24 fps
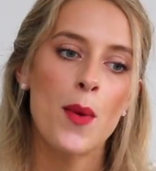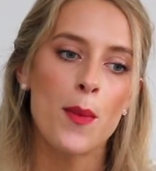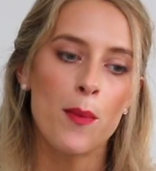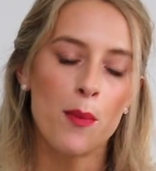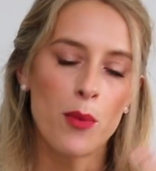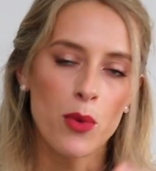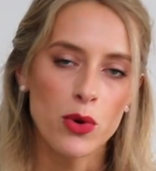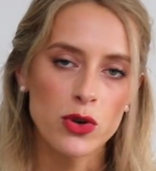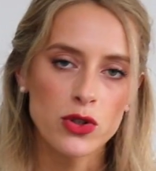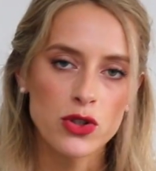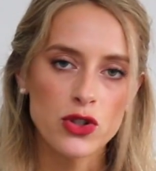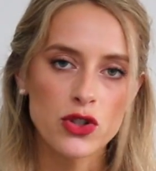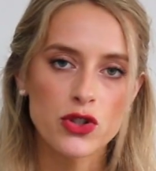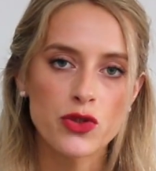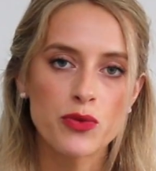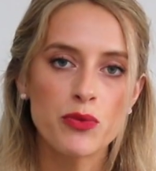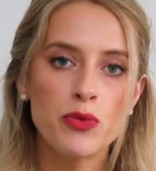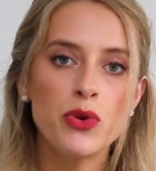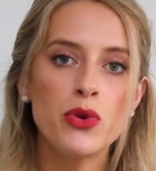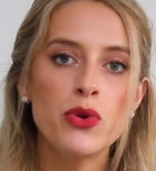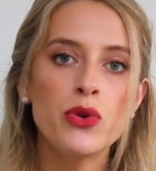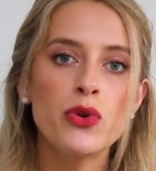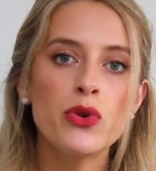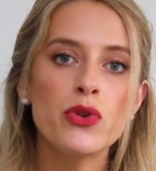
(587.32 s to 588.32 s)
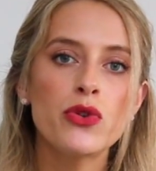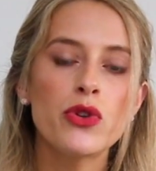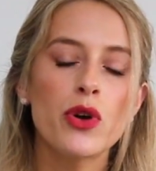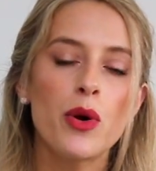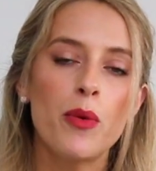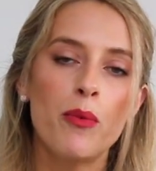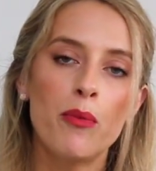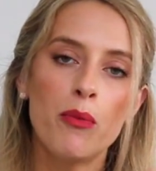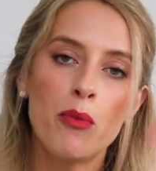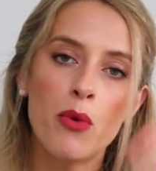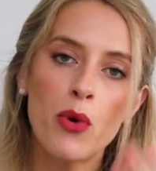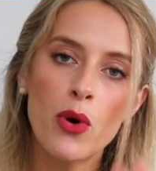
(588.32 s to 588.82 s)
more smooth,
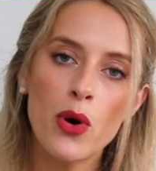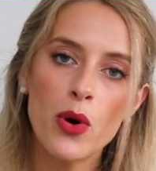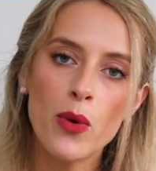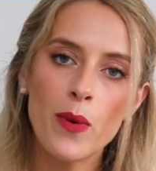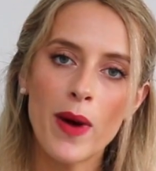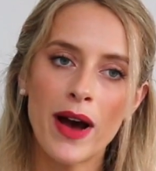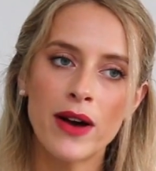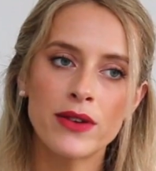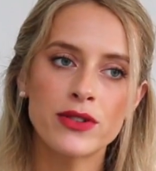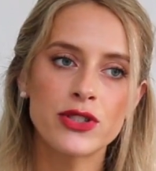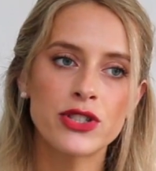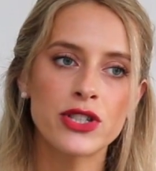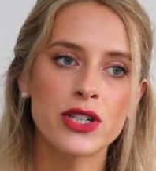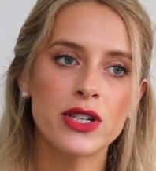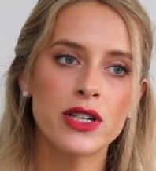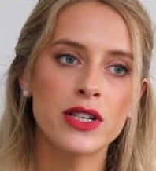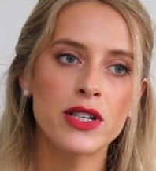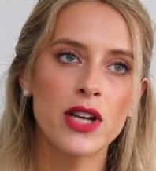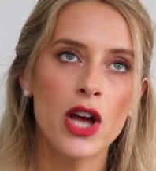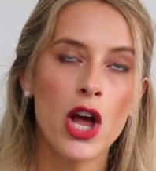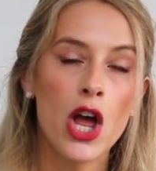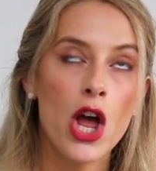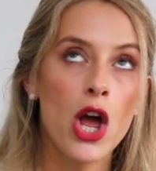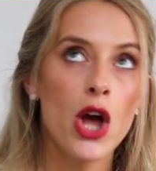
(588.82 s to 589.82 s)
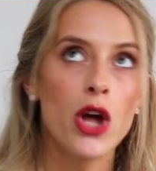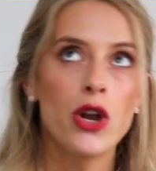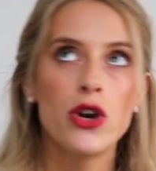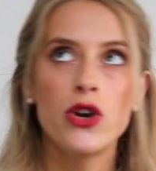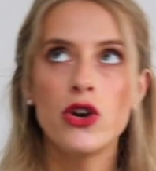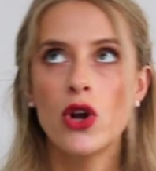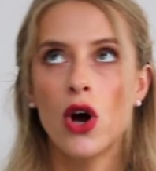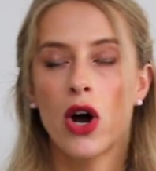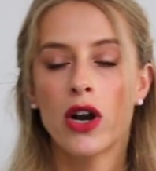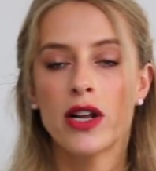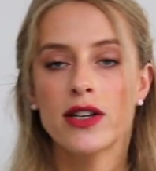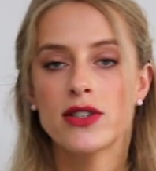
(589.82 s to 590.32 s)
more rounded,
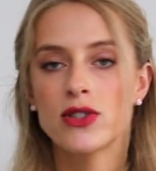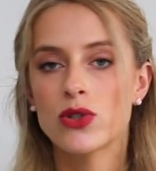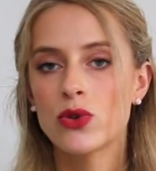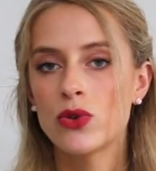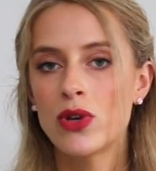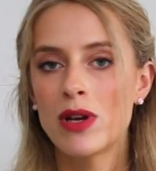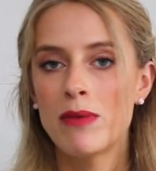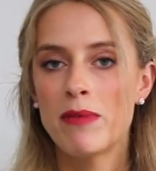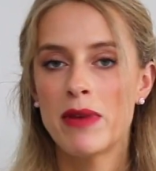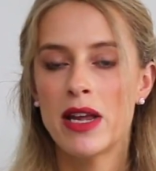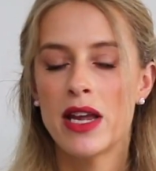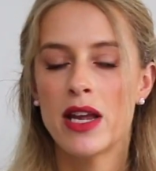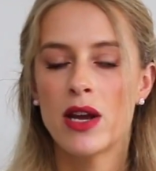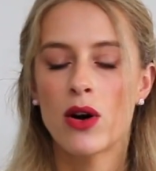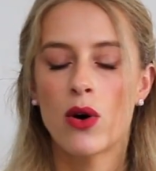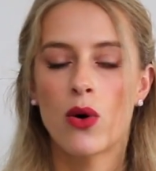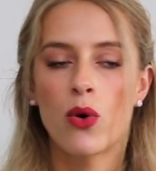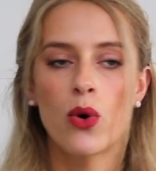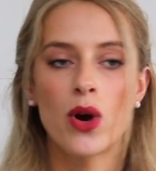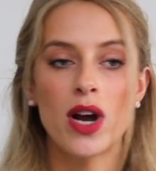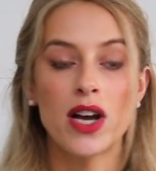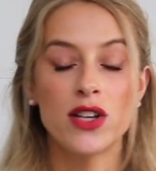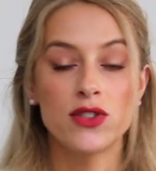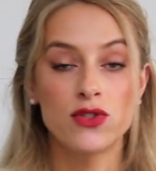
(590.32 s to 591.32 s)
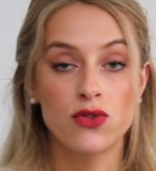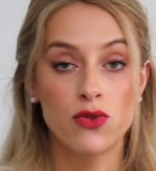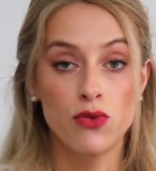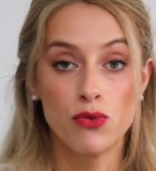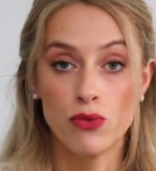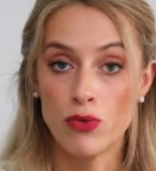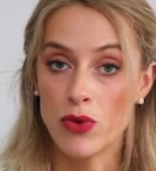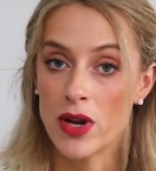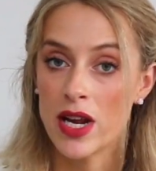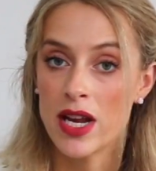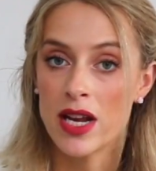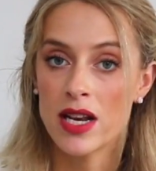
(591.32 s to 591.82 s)
not as creamy or as
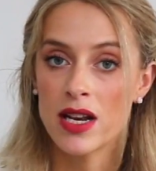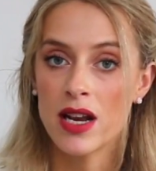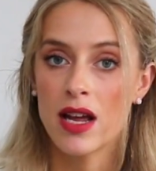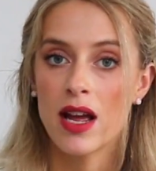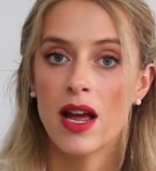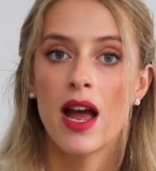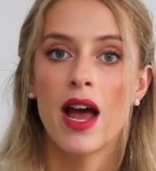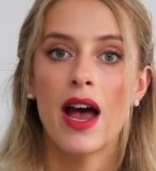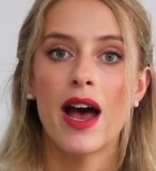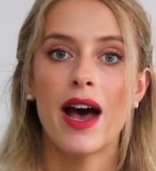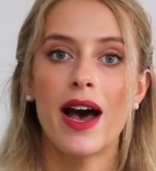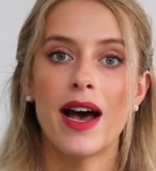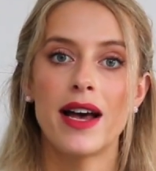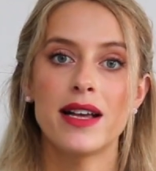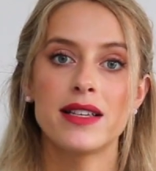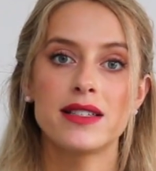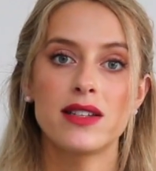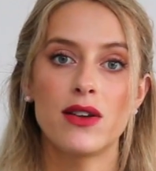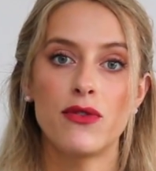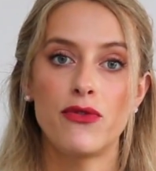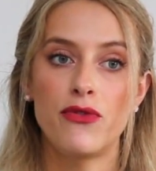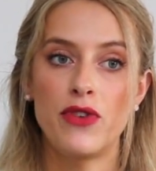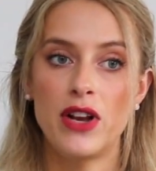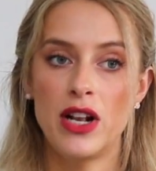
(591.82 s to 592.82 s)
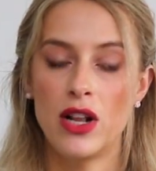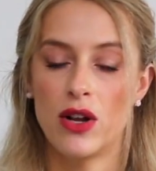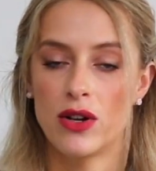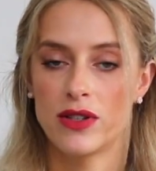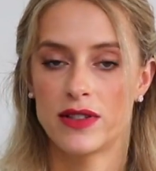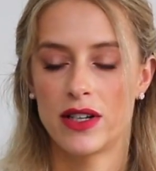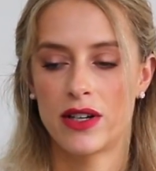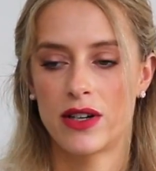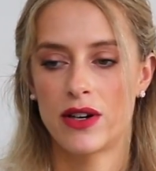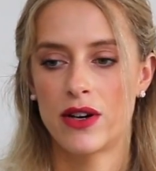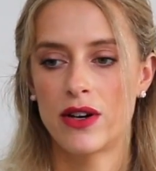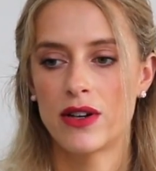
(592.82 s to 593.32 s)
green as
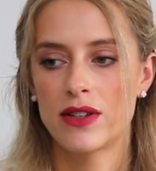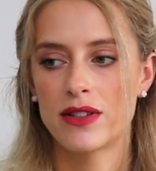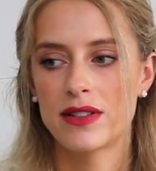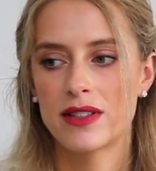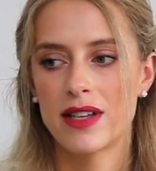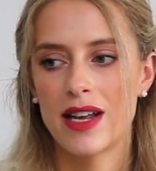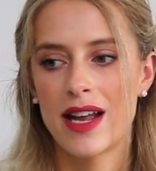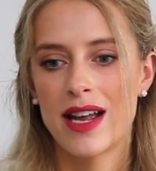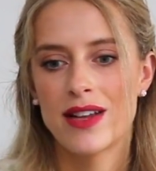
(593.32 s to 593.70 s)
Philosopos.